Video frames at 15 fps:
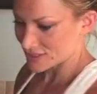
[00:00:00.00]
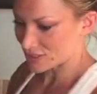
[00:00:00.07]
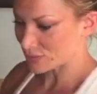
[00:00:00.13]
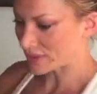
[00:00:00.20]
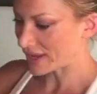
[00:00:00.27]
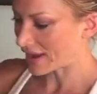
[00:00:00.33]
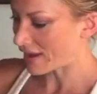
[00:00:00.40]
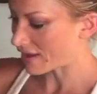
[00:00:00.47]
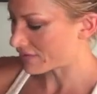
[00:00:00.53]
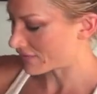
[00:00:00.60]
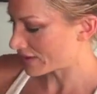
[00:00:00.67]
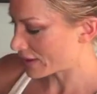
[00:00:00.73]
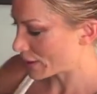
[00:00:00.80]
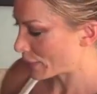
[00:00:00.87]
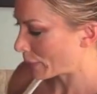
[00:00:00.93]
So we
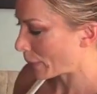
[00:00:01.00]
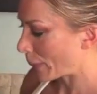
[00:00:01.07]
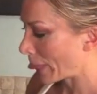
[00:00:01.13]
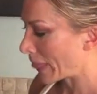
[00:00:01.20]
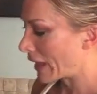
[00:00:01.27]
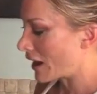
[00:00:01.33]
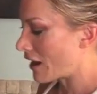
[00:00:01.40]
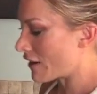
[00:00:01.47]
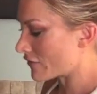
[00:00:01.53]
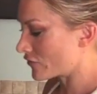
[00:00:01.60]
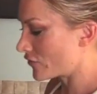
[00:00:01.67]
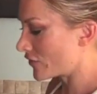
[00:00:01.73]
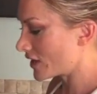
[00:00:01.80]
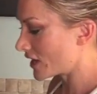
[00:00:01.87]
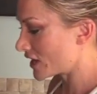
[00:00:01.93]
have our
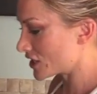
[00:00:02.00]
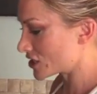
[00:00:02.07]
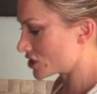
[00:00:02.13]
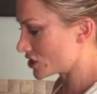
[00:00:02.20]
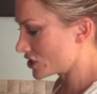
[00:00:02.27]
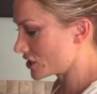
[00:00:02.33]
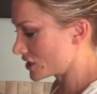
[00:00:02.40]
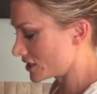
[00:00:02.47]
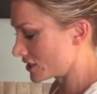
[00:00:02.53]
fish.